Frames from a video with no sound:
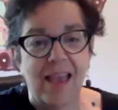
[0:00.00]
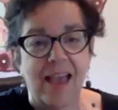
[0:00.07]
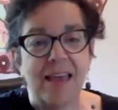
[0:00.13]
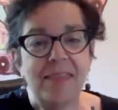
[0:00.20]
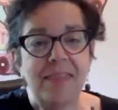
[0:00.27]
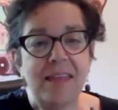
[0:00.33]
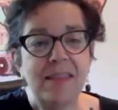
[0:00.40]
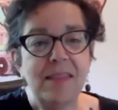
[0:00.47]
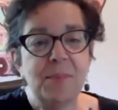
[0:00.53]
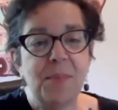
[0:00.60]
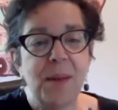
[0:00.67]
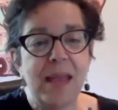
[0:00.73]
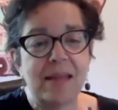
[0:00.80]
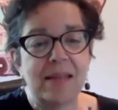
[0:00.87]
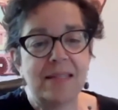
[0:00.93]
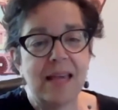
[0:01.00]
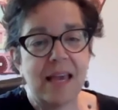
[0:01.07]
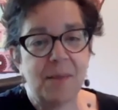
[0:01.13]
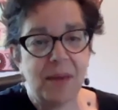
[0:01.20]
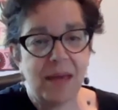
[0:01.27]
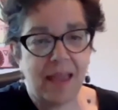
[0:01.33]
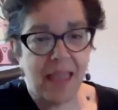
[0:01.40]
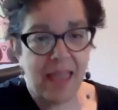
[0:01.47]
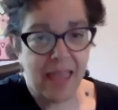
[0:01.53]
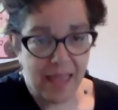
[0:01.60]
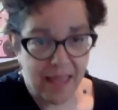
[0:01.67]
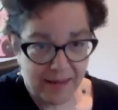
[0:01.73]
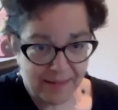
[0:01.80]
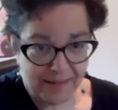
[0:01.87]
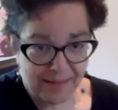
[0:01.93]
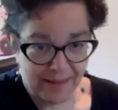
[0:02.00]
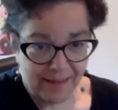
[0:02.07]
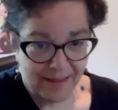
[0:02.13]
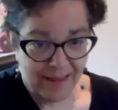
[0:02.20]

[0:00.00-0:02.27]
And then the pandemic hit.